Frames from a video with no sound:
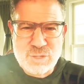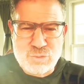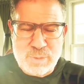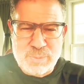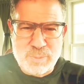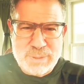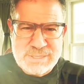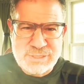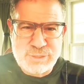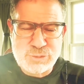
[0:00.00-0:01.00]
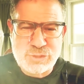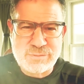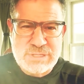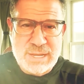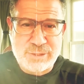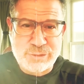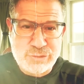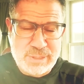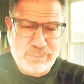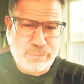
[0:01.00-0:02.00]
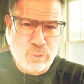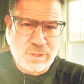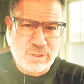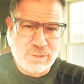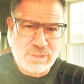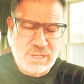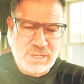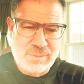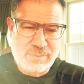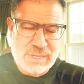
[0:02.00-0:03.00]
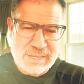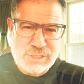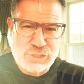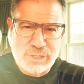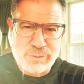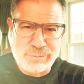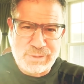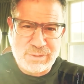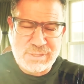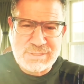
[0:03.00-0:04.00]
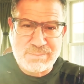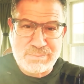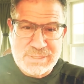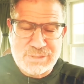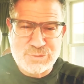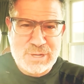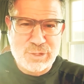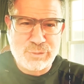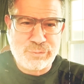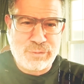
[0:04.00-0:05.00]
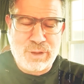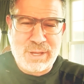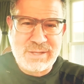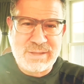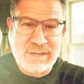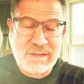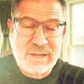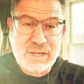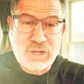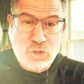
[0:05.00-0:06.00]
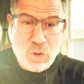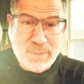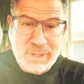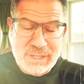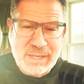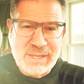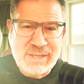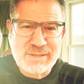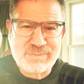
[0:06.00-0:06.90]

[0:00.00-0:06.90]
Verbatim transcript: criminal prosecution of Donald Trump for uh, election interference and business record fraud that normally,